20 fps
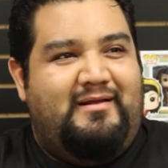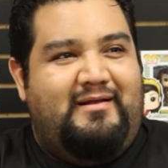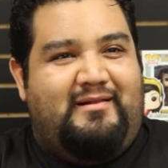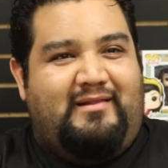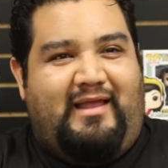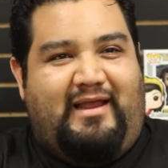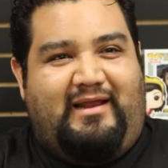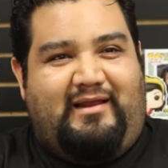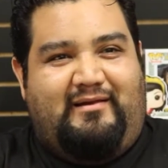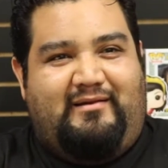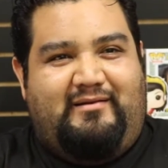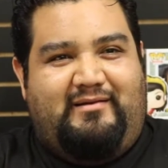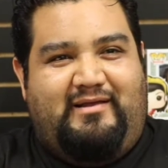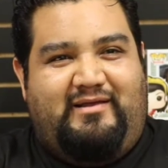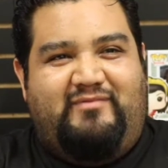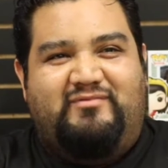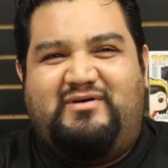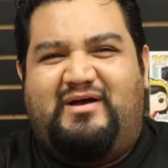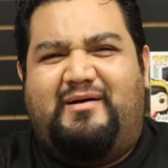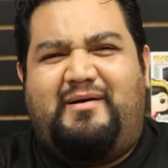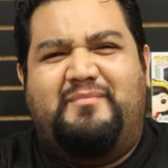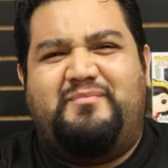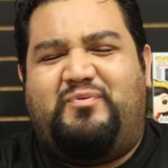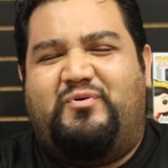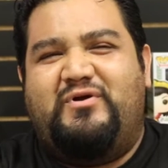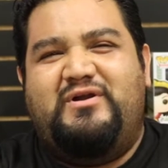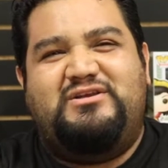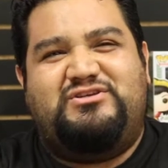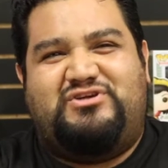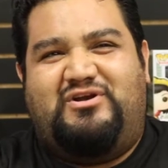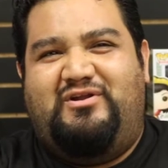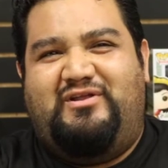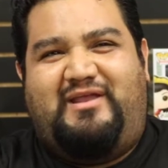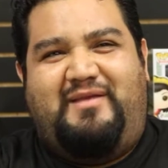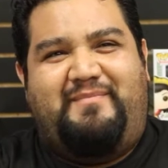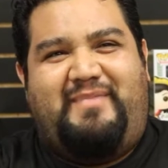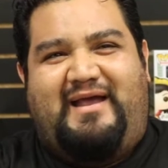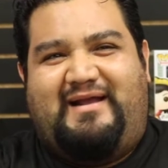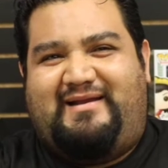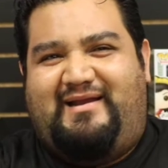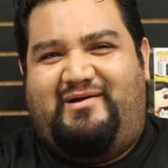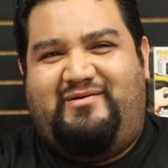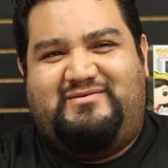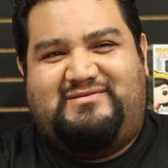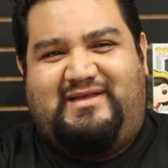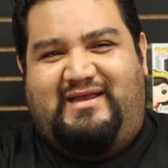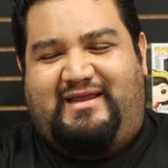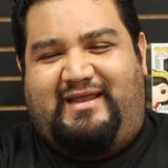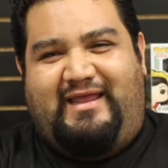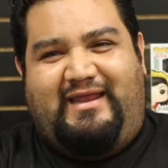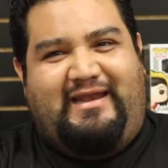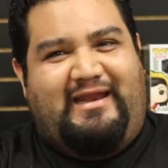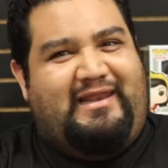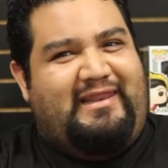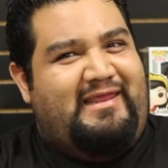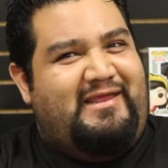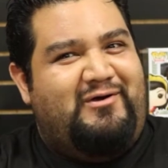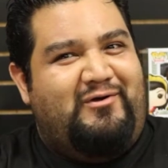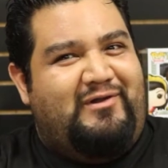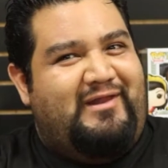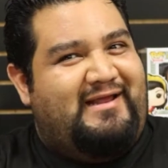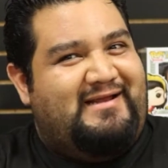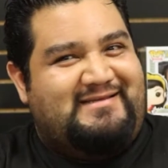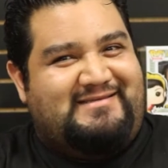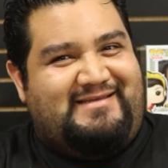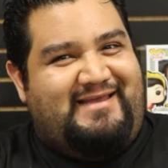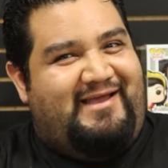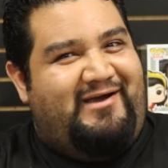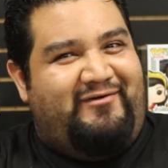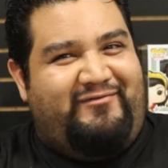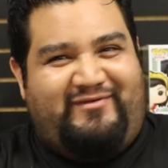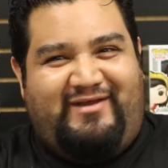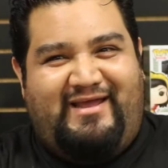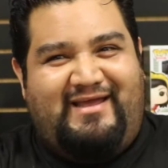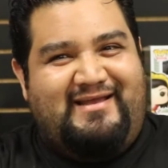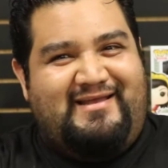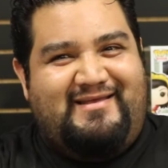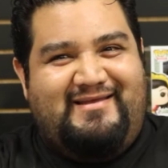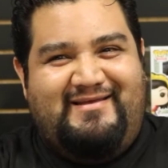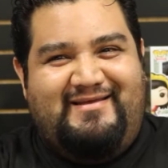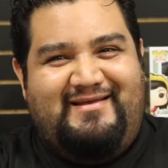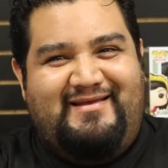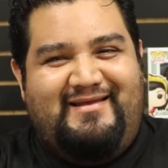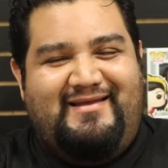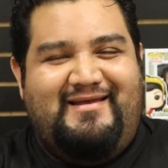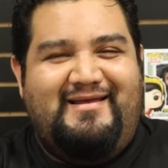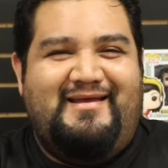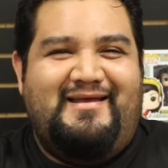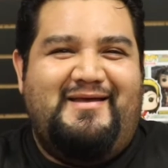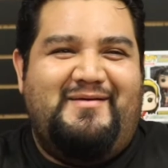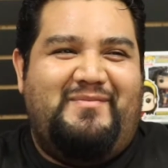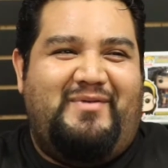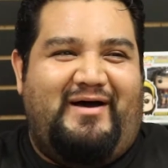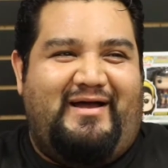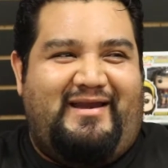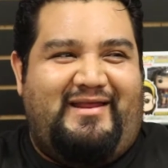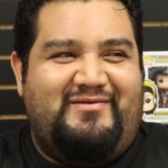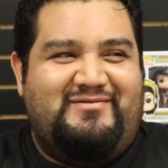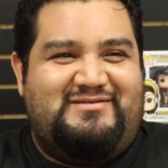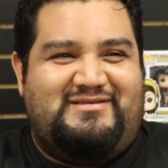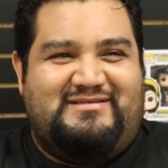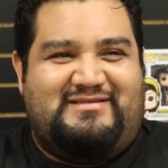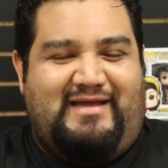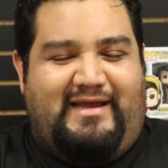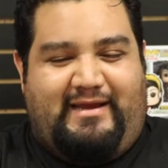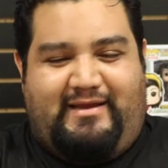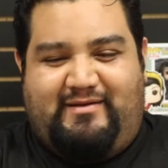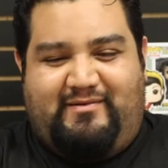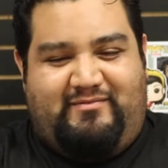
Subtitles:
I'm pretty sure looking back now, it was like an illegal legacy elf deck. But he was just like